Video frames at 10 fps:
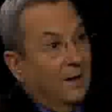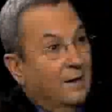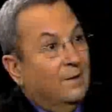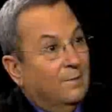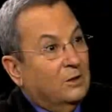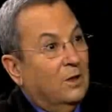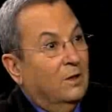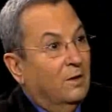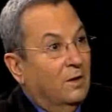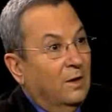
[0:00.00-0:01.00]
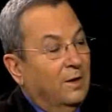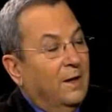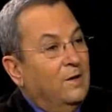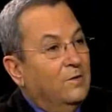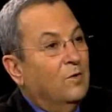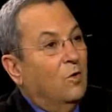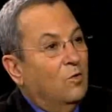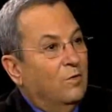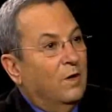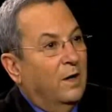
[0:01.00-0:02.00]
Khaled Mashal reigns
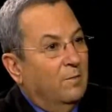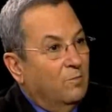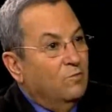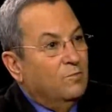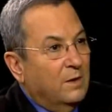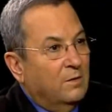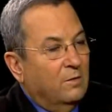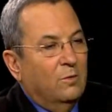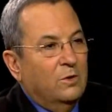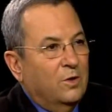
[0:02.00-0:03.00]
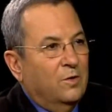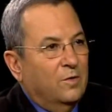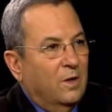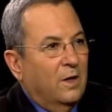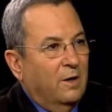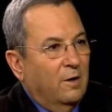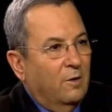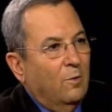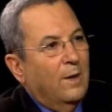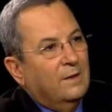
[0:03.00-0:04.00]
over a movement which is a
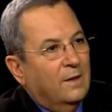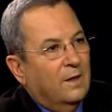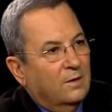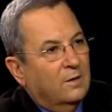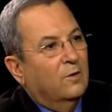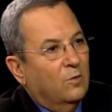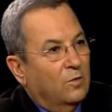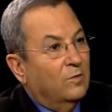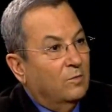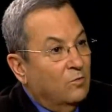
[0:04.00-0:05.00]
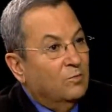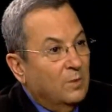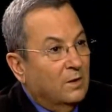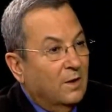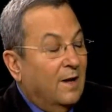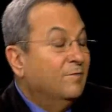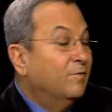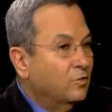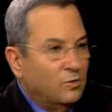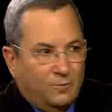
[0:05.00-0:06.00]
radical terrorist movement.
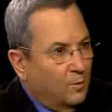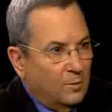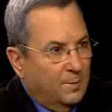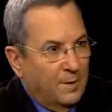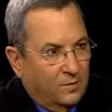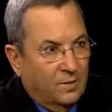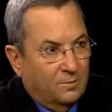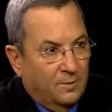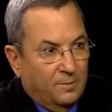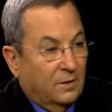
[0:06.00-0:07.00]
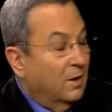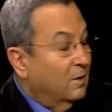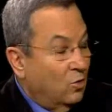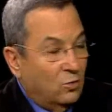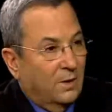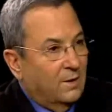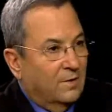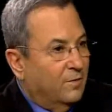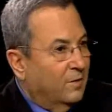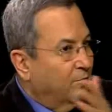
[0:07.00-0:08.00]
Unfortunately for the Palestinian people, they are totally
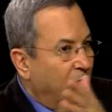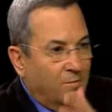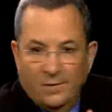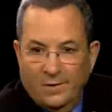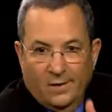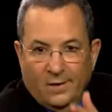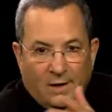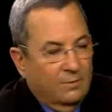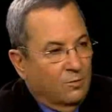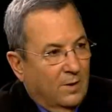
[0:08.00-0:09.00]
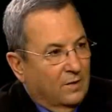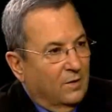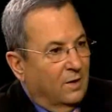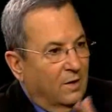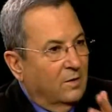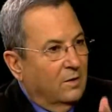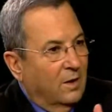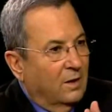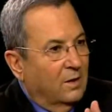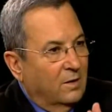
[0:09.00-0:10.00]
different from Abu Mazen
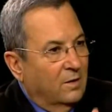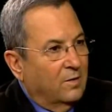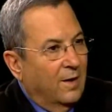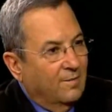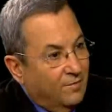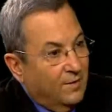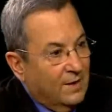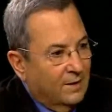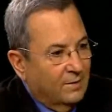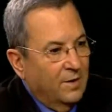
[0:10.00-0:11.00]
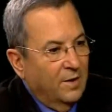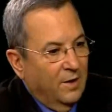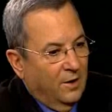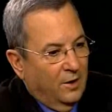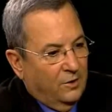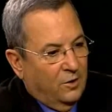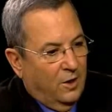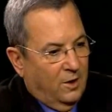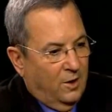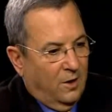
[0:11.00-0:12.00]
and Salam Fayyad.
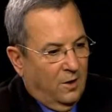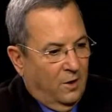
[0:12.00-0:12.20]
They